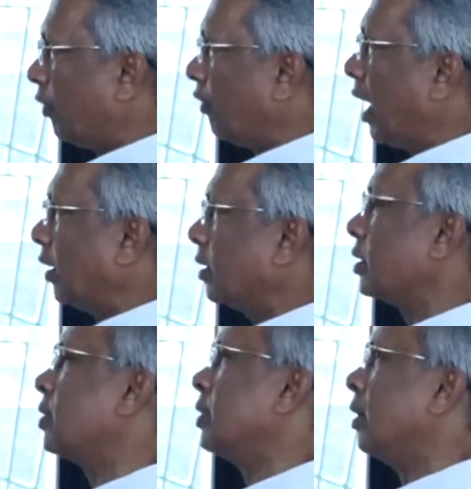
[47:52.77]

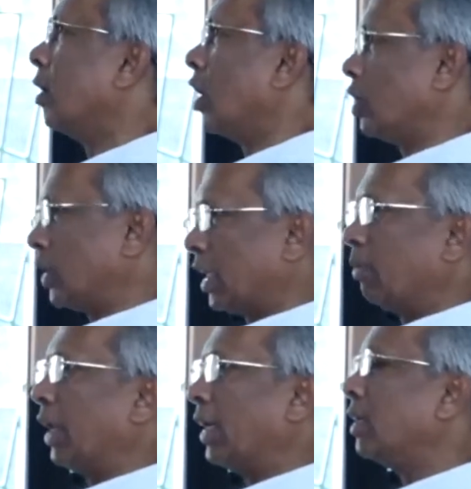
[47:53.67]
fathers
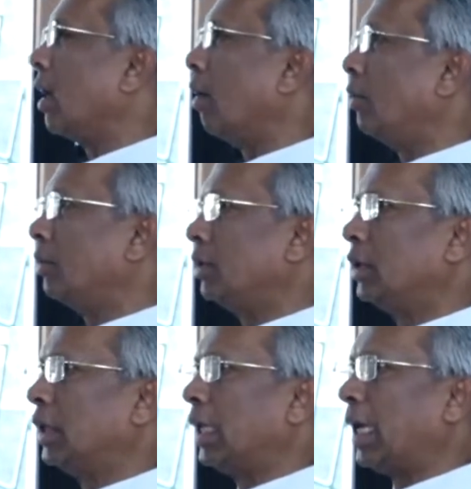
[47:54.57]
concelebrate now,
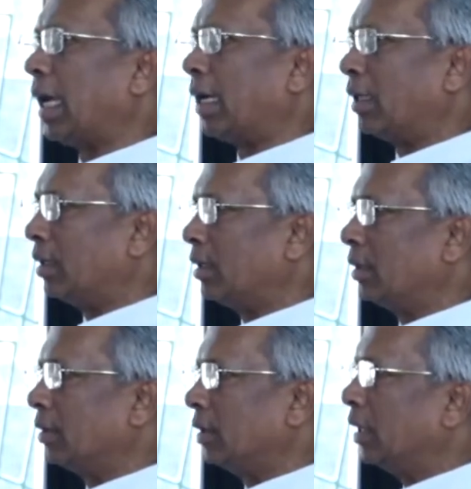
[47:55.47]
and
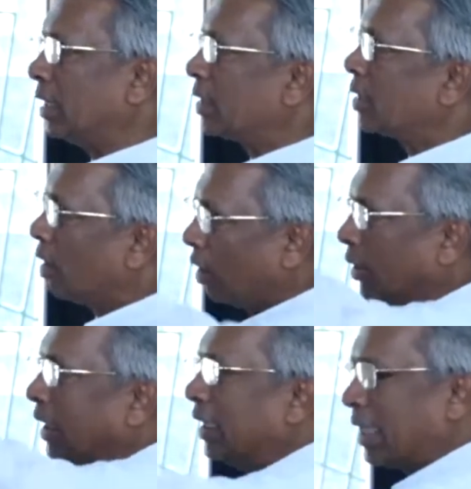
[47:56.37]
it is
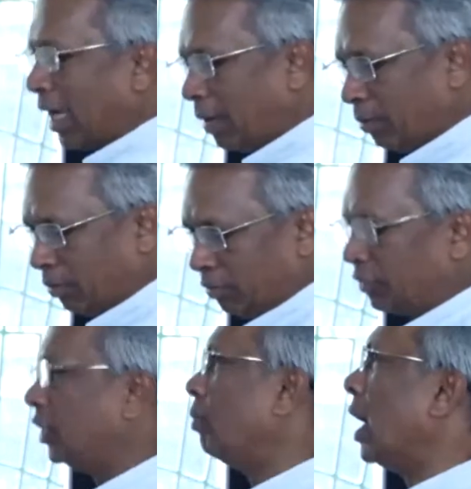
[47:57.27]
already time
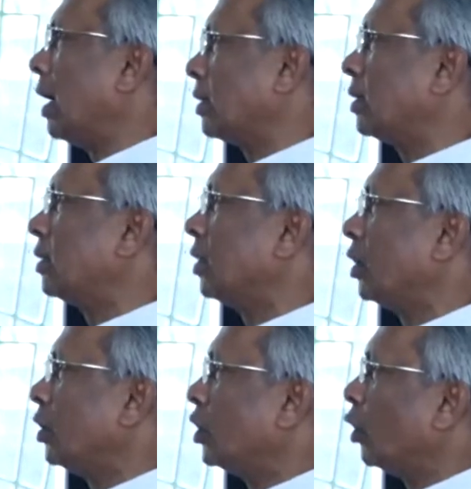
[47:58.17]
for Mass.
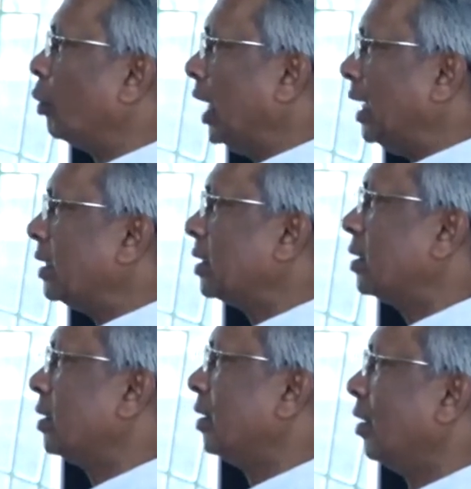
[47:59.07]
So please